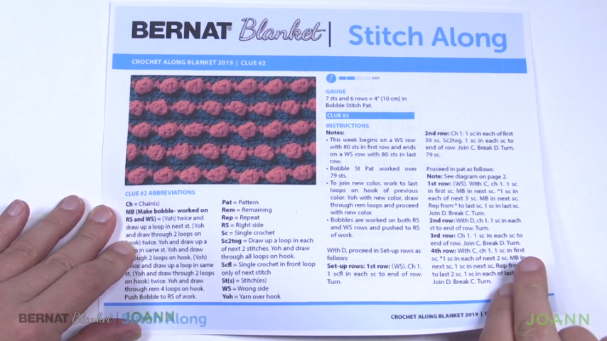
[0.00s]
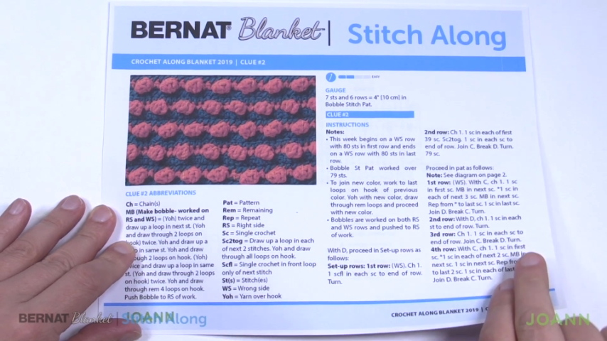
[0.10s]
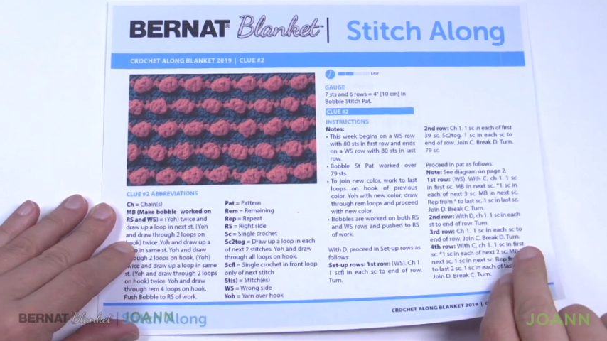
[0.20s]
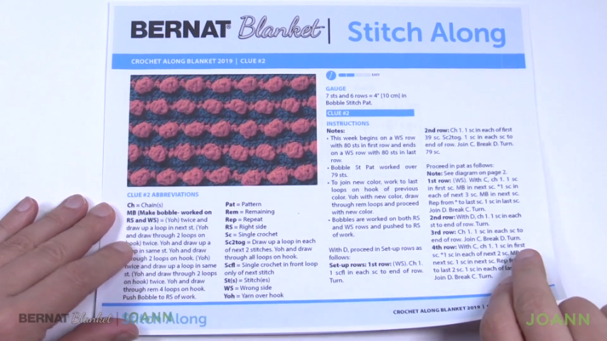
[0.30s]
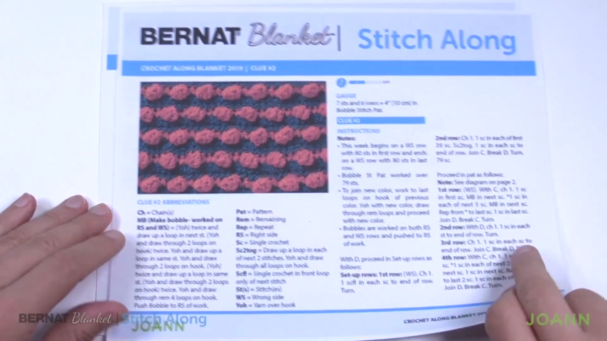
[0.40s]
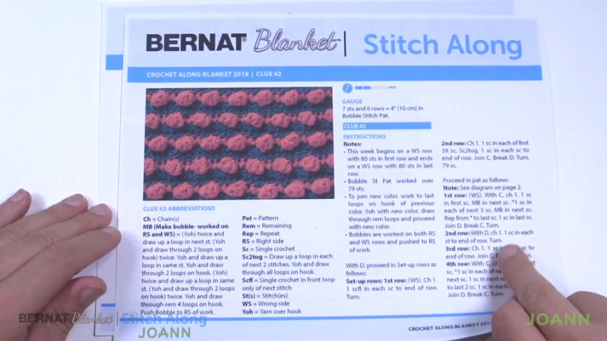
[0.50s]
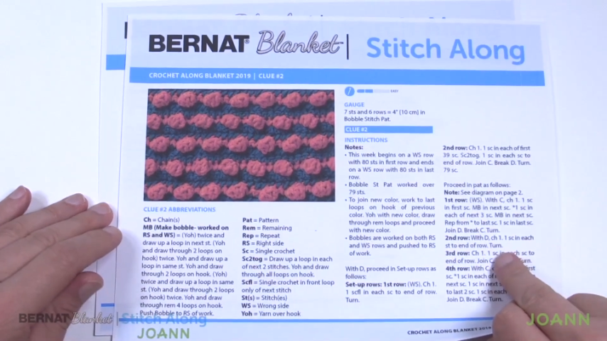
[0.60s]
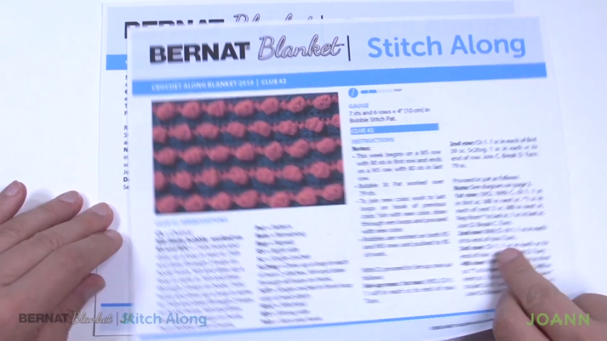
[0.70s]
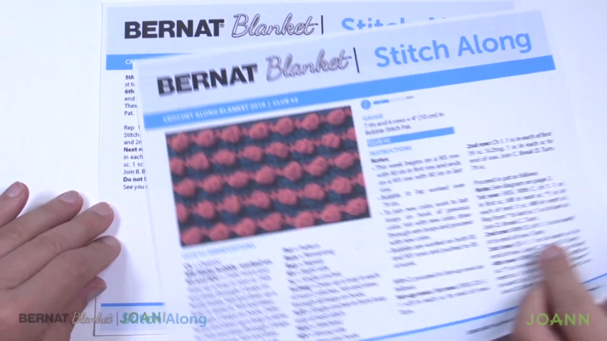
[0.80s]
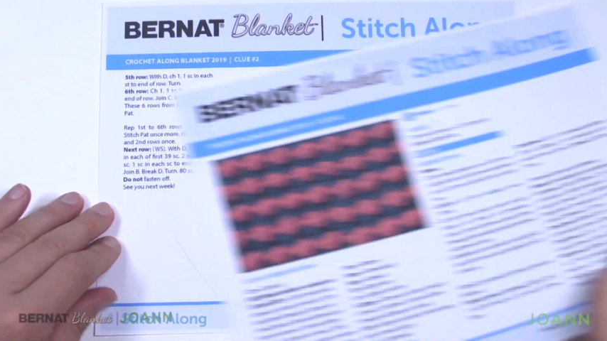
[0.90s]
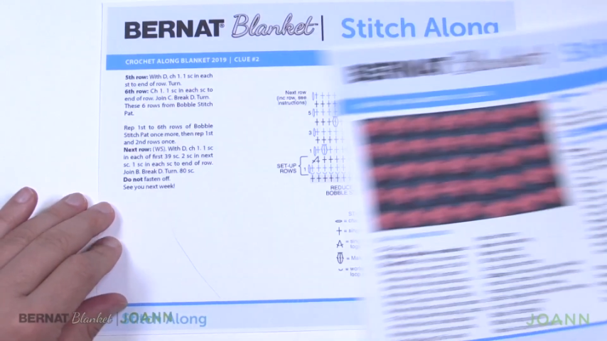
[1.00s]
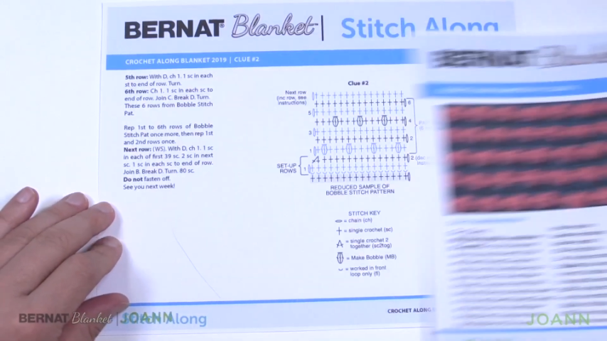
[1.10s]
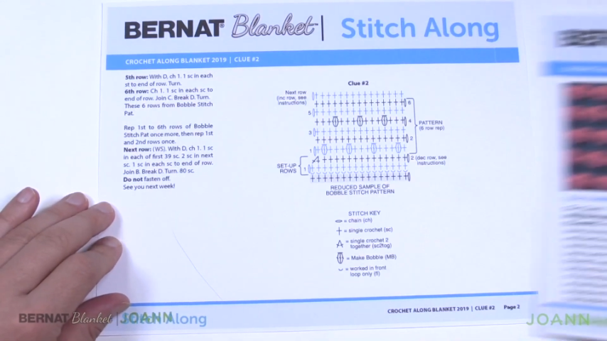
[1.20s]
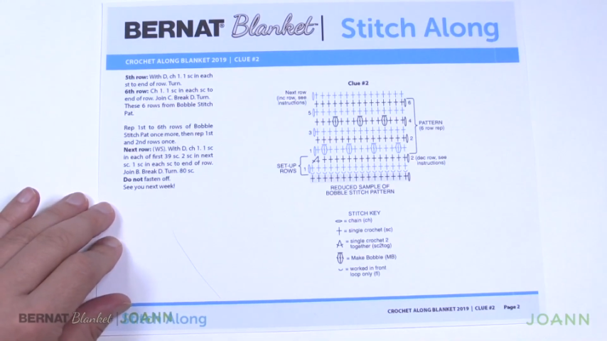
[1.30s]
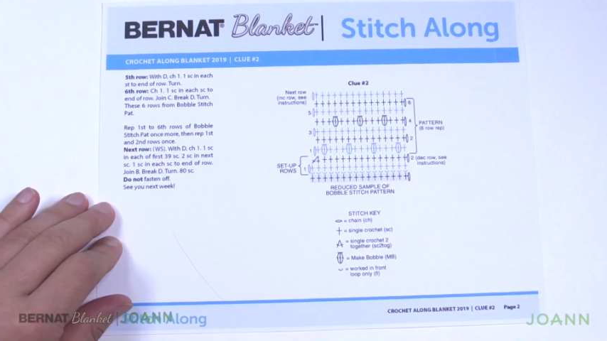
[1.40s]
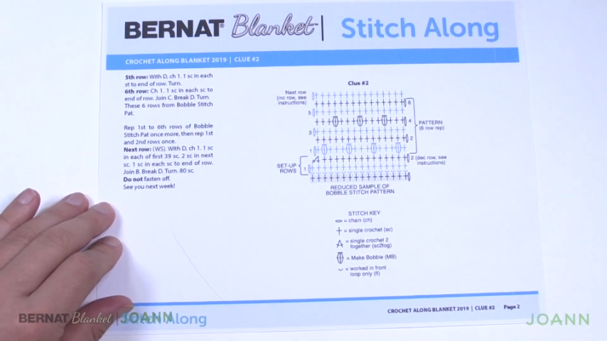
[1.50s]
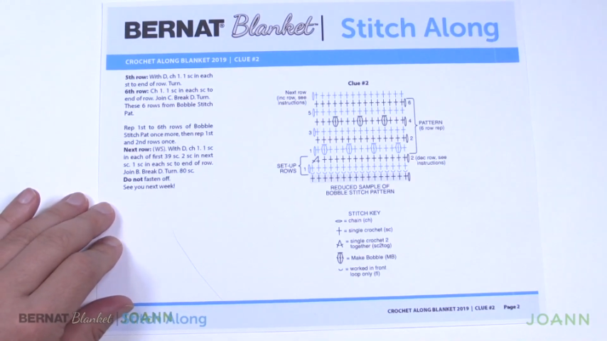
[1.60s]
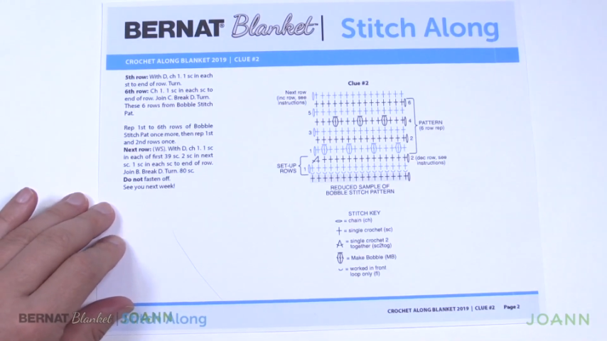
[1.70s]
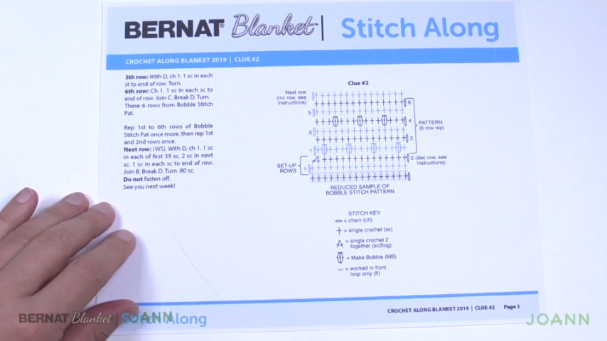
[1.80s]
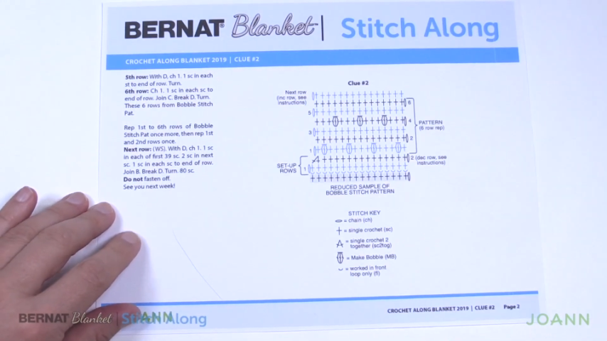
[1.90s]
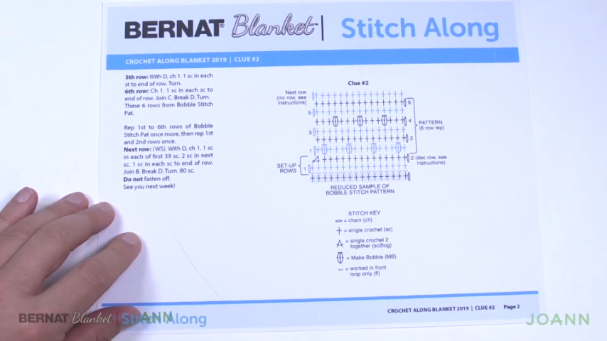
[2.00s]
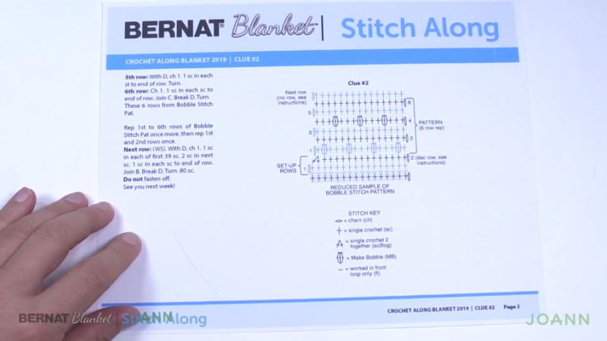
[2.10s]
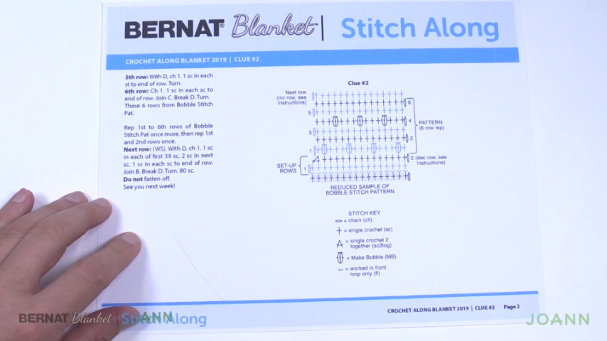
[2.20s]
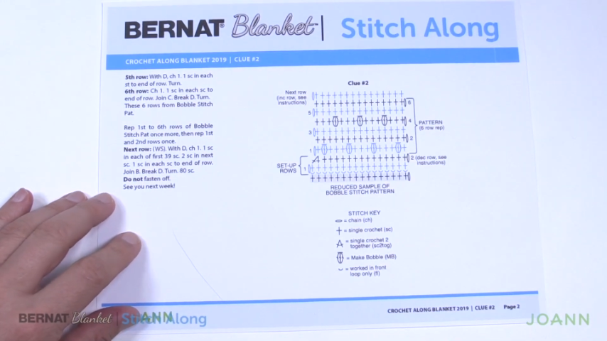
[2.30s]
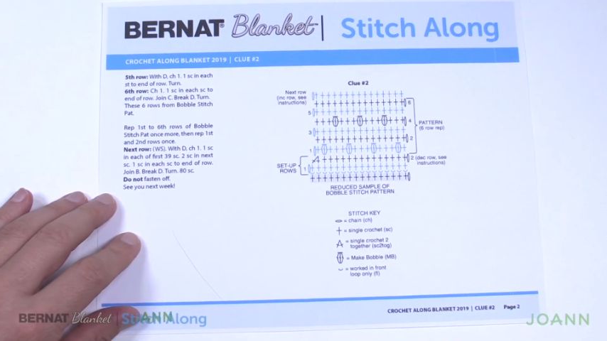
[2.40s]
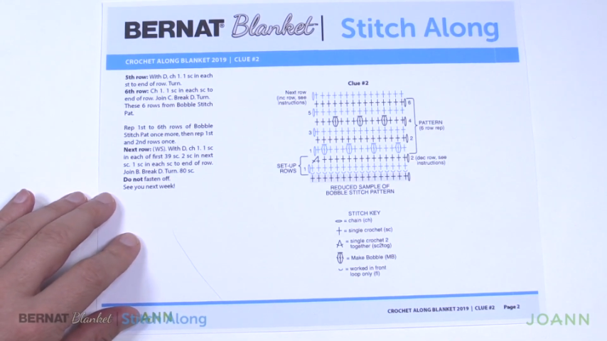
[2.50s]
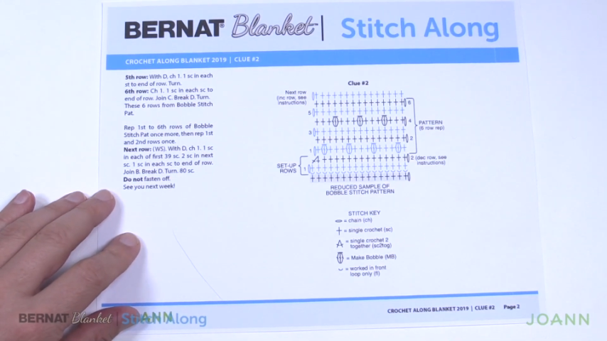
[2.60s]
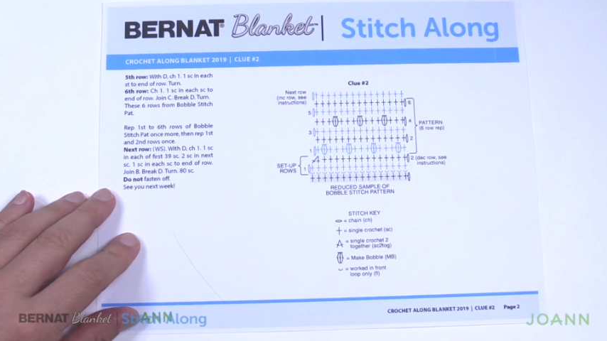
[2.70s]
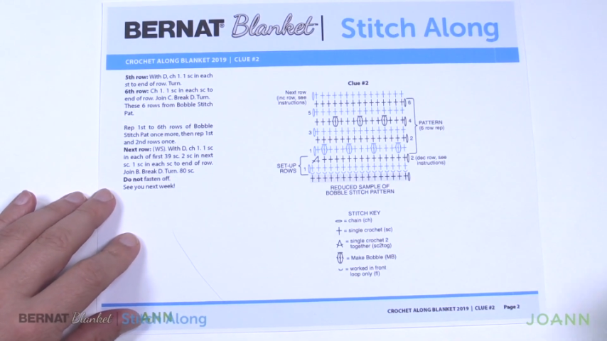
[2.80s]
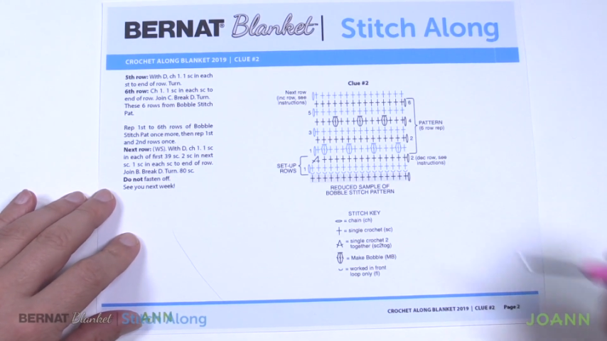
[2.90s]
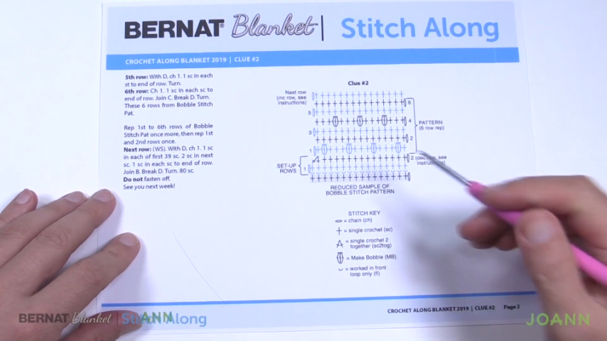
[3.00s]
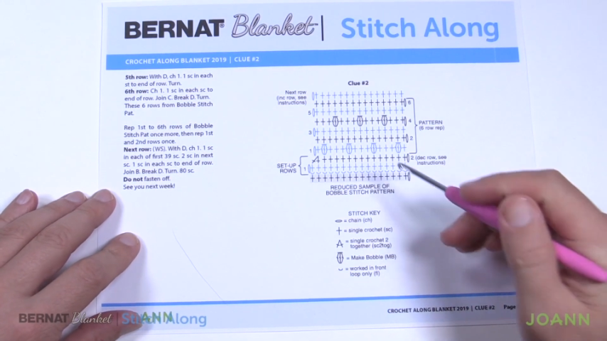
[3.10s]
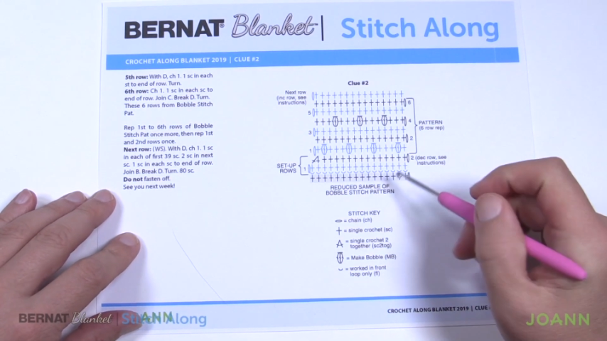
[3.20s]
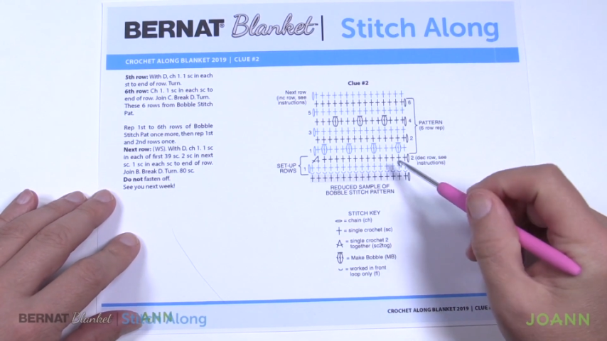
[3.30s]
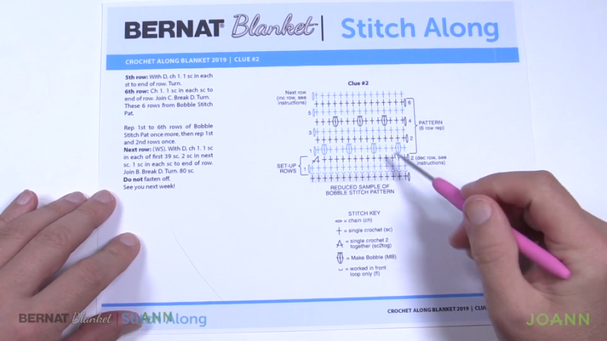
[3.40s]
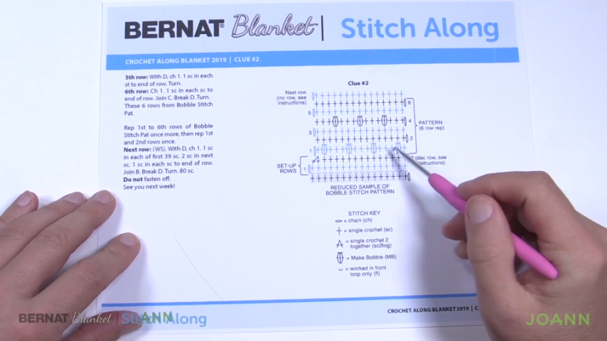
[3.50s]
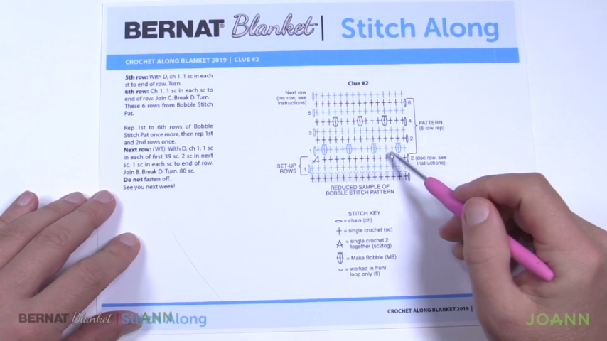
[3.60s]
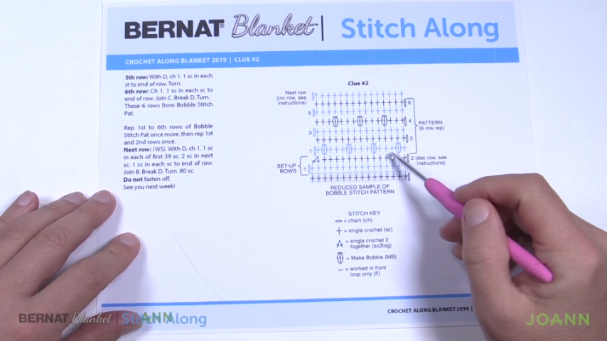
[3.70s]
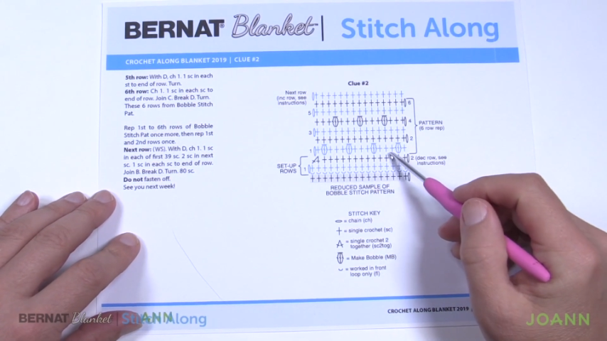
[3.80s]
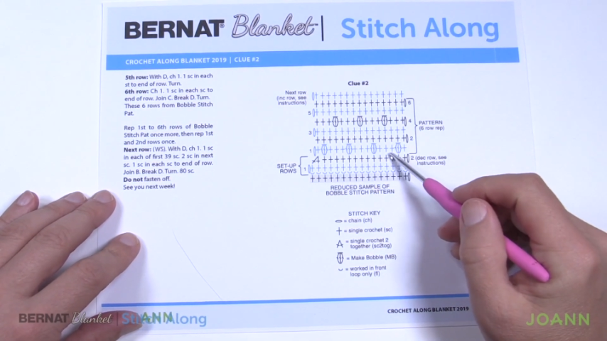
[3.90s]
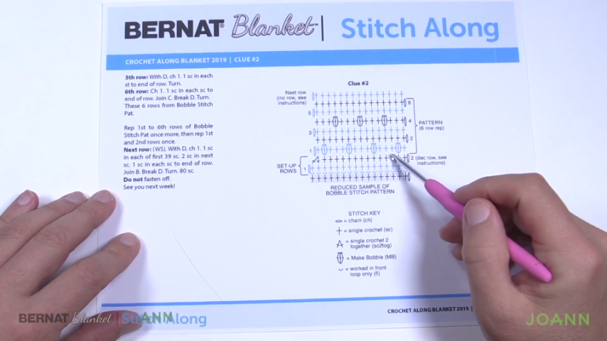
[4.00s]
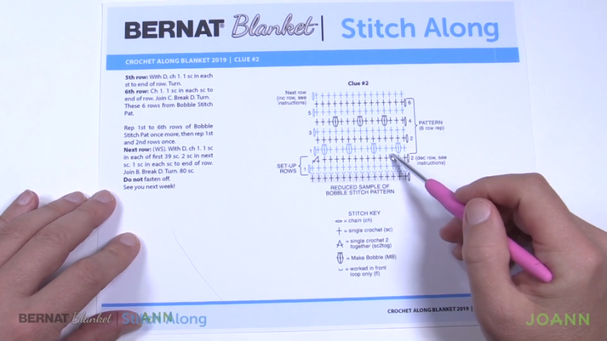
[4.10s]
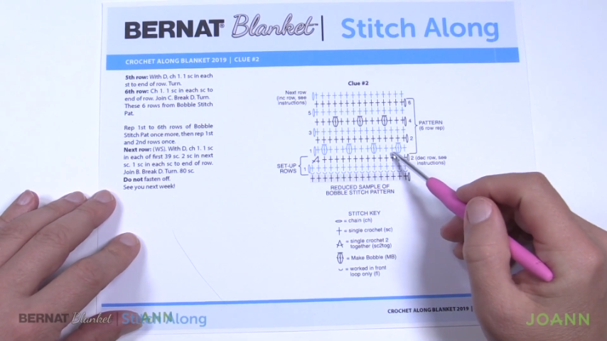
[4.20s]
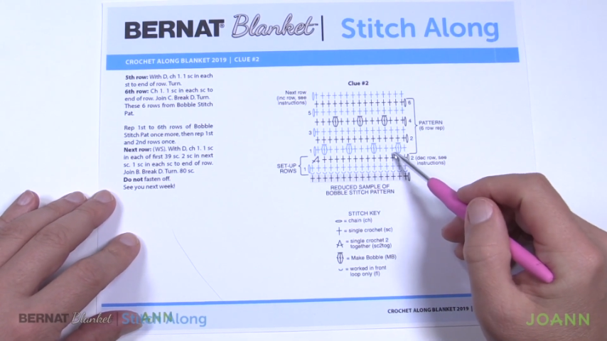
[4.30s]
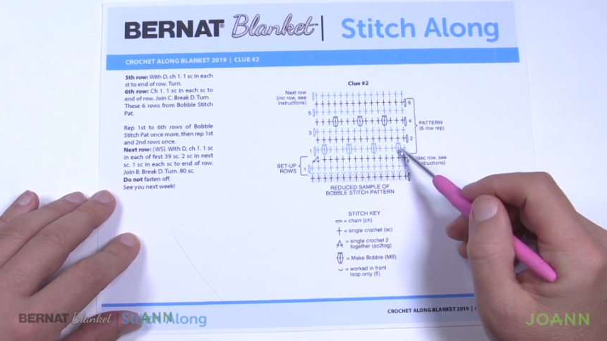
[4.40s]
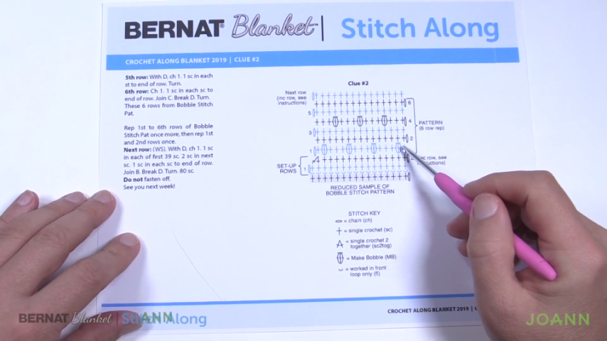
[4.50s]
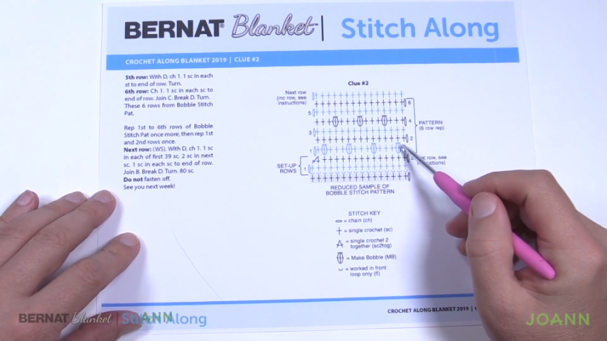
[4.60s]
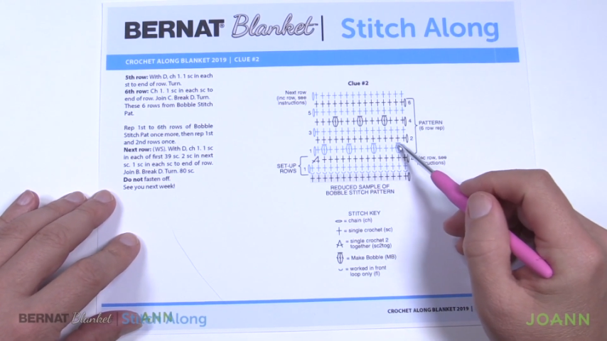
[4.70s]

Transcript: No face is visible, so there are no lips to read.